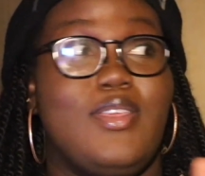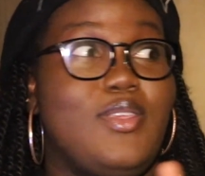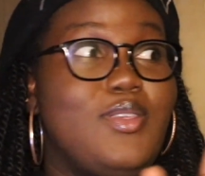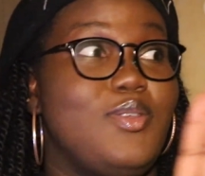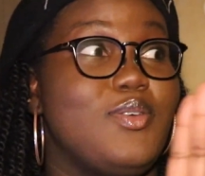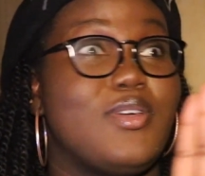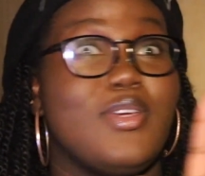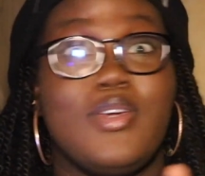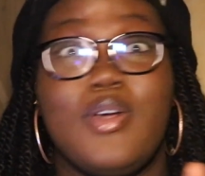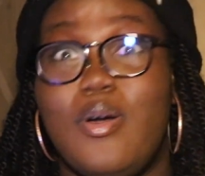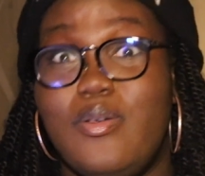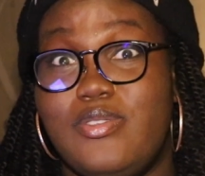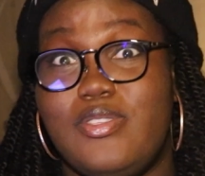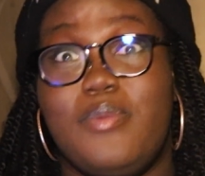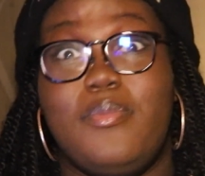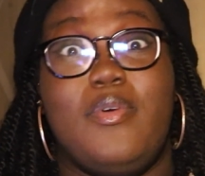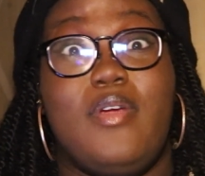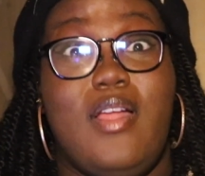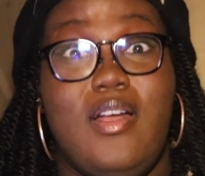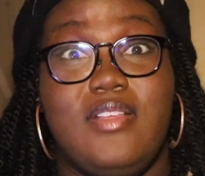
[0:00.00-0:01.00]
you can go
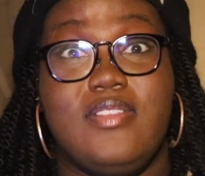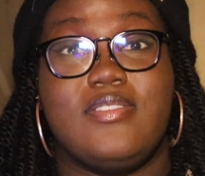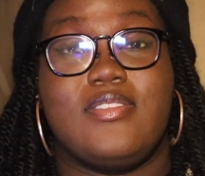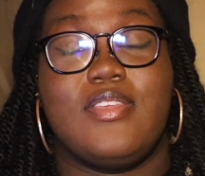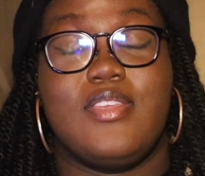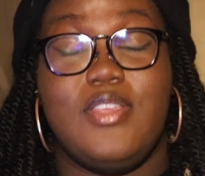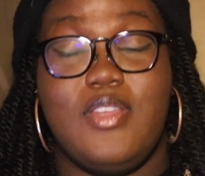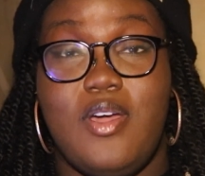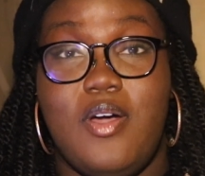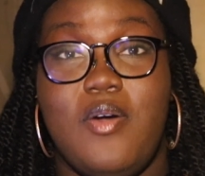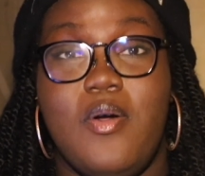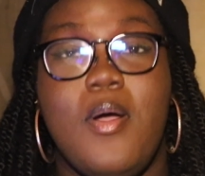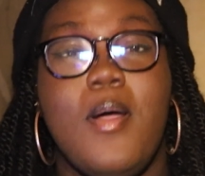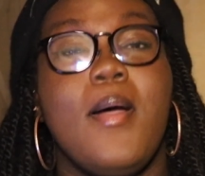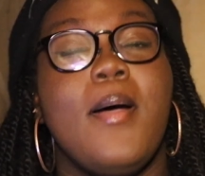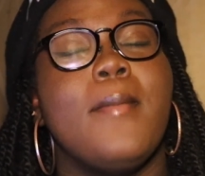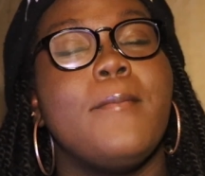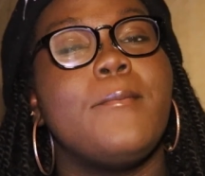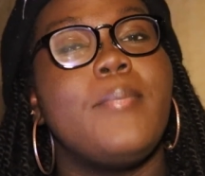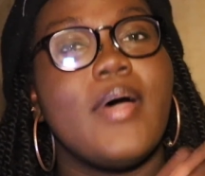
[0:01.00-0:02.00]
somewhere else, you know?
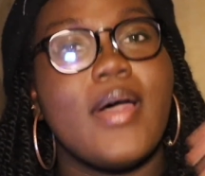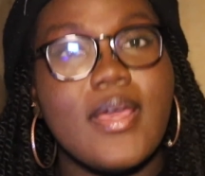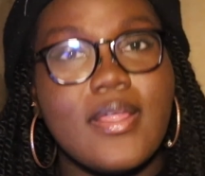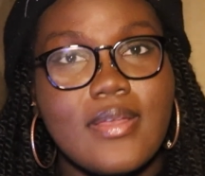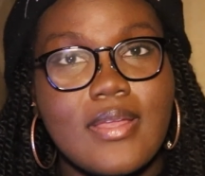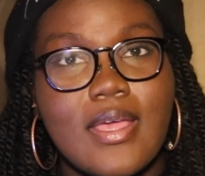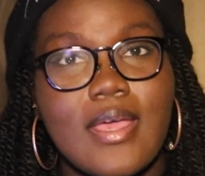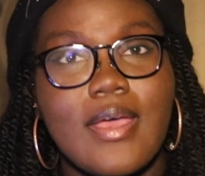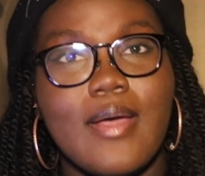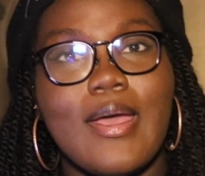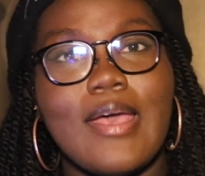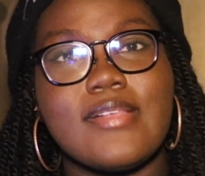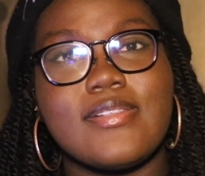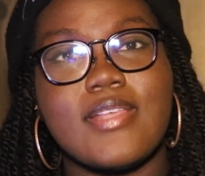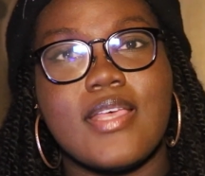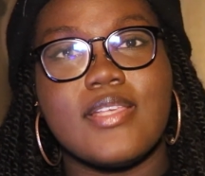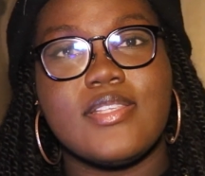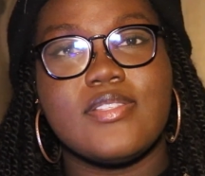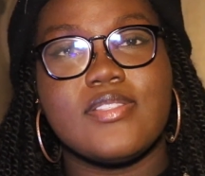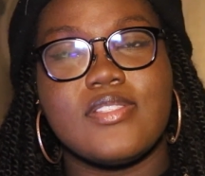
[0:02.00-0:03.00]
But as
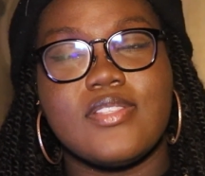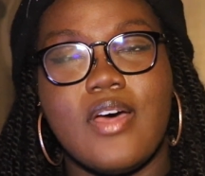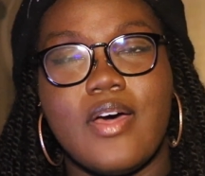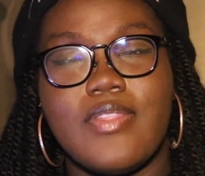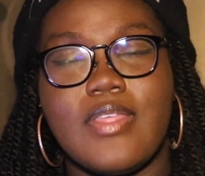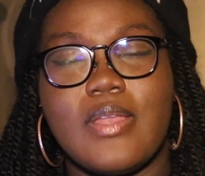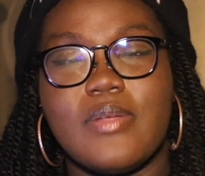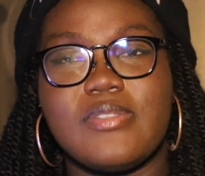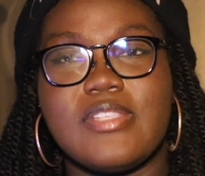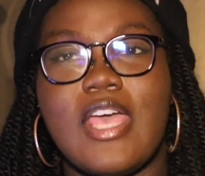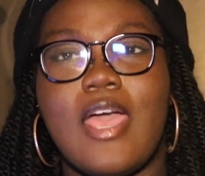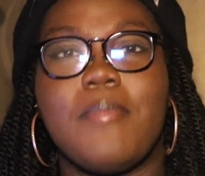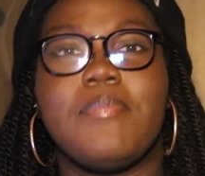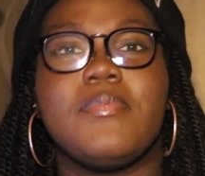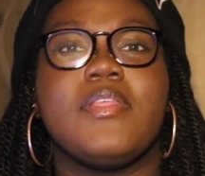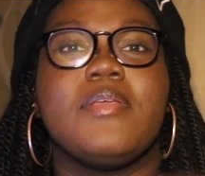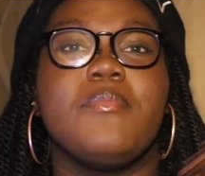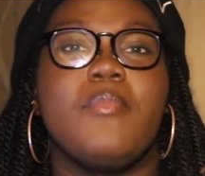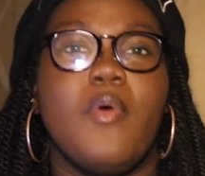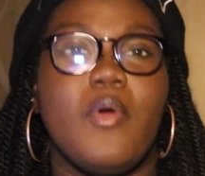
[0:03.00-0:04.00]
I saw that it was
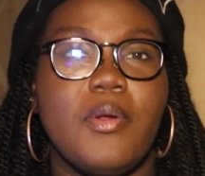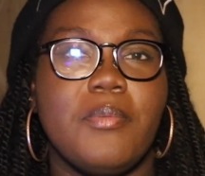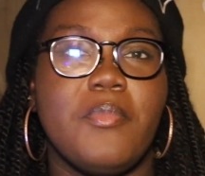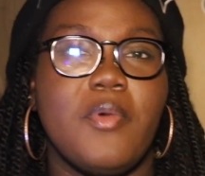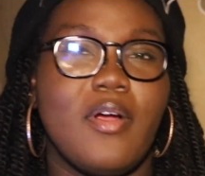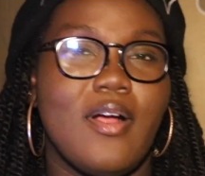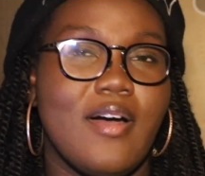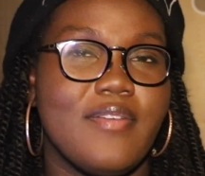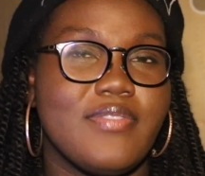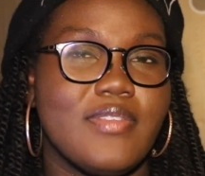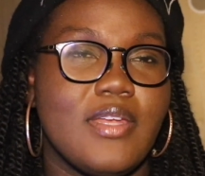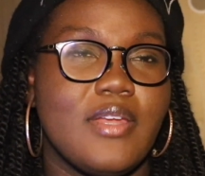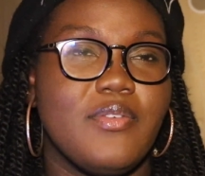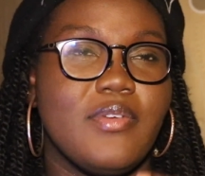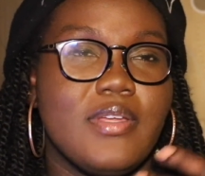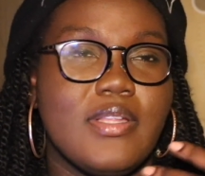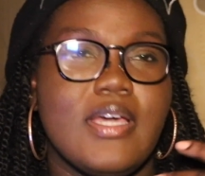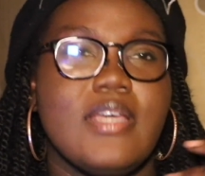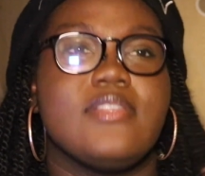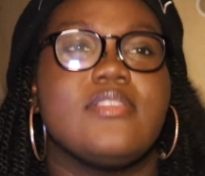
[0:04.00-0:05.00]
happening more and more often, I
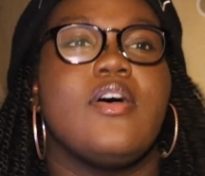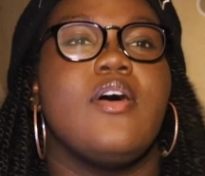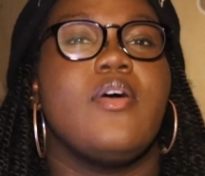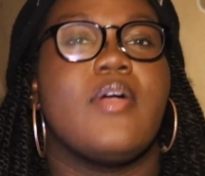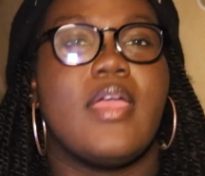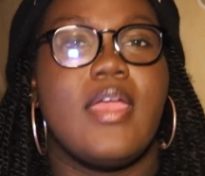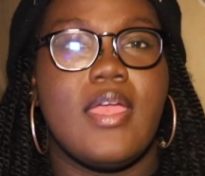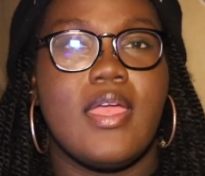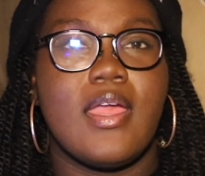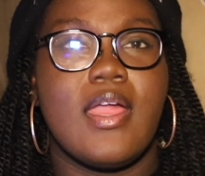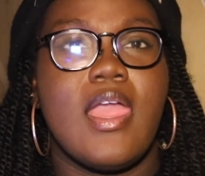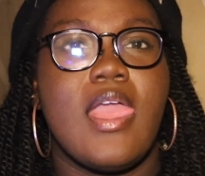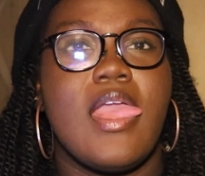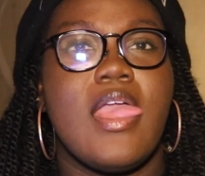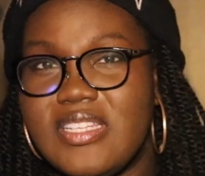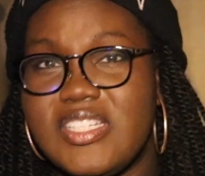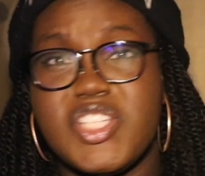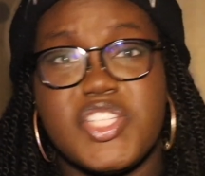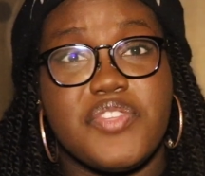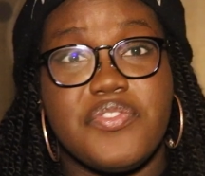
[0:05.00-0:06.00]
realized, okay,
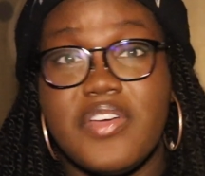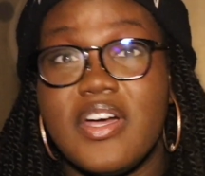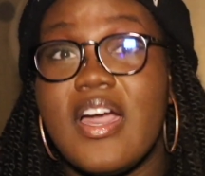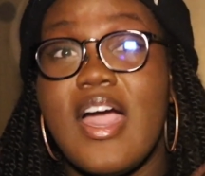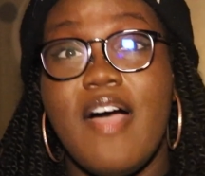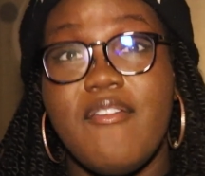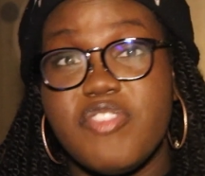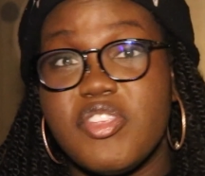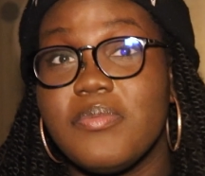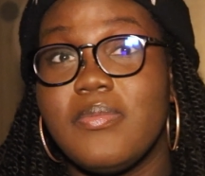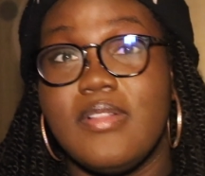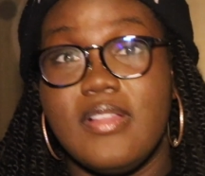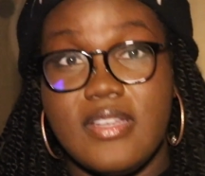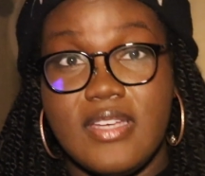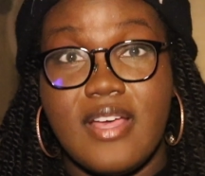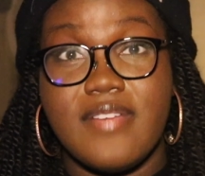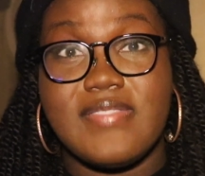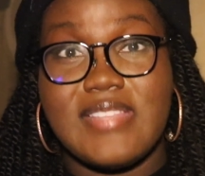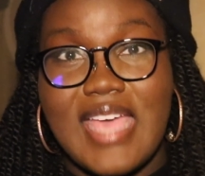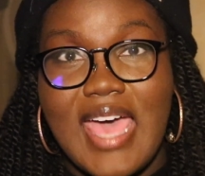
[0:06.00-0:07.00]
I just feel comfortable
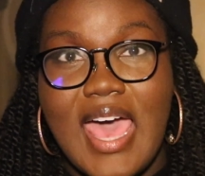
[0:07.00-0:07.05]
enough to